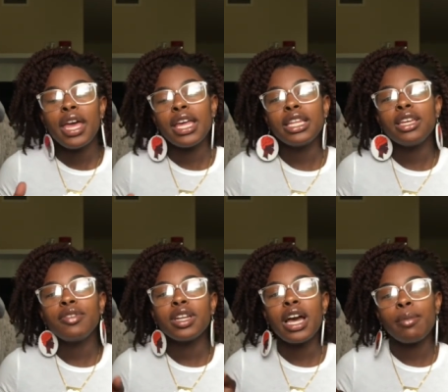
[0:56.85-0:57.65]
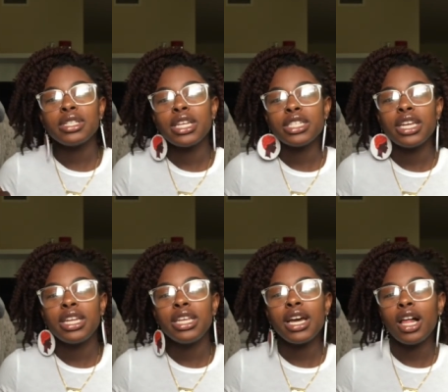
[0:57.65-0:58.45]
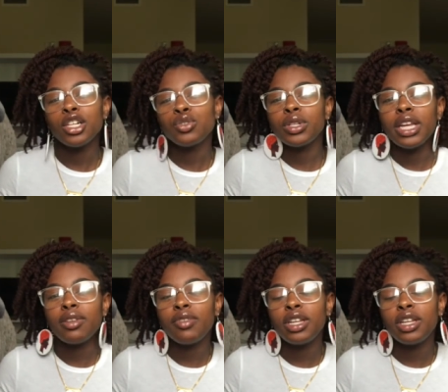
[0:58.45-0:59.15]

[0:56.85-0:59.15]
and leave in the comment section any college related